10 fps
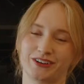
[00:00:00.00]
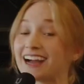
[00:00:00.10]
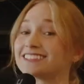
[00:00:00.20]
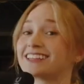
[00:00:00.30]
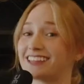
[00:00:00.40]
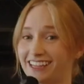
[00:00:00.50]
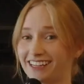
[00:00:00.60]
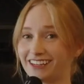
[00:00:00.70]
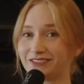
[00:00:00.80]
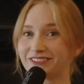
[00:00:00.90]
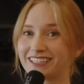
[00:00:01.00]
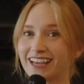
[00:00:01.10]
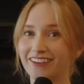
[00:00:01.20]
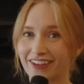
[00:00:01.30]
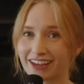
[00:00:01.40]
As a thank you,
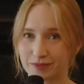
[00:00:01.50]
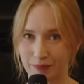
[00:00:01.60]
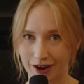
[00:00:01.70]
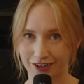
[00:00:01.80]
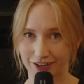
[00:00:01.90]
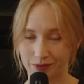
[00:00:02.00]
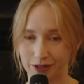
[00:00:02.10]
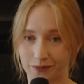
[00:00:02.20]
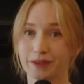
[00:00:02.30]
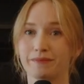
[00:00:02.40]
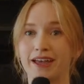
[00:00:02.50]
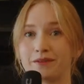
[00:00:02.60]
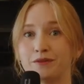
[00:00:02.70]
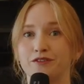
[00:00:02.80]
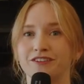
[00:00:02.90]
CFA has partnered with We
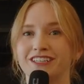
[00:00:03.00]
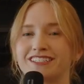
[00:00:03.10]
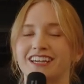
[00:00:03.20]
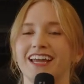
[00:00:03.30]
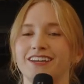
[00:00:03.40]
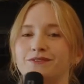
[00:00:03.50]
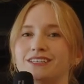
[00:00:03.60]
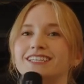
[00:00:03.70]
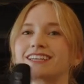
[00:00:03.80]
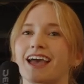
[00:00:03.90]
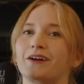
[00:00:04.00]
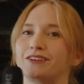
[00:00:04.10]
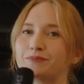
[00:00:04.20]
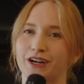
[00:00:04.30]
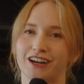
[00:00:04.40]
Make Movies to get you
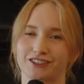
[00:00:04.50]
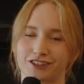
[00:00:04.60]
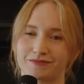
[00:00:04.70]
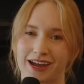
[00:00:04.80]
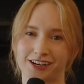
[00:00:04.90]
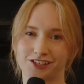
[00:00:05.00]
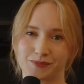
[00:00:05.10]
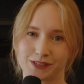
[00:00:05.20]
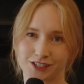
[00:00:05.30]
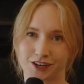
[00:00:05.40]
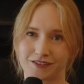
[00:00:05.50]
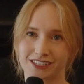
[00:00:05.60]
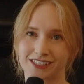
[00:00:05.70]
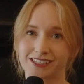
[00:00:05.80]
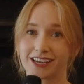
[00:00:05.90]
discounted production management
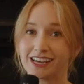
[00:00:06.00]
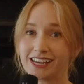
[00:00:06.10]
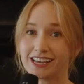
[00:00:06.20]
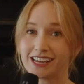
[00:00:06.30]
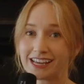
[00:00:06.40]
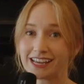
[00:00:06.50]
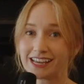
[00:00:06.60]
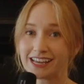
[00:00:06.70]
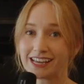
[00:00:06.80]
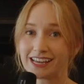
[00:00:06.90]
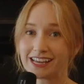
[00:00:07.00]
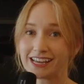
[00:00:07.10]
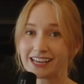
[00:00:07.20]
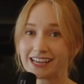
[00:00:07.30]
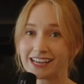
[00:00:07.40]
services,
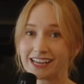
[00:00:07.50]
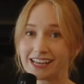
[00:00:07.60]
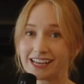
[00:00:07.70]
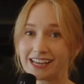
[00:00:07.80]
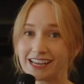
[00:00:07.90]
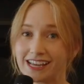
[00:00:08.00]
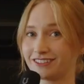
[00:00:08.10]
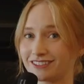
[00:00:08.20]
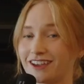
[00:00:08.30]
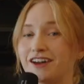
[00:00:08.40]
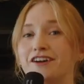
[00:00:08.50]
including production insurance.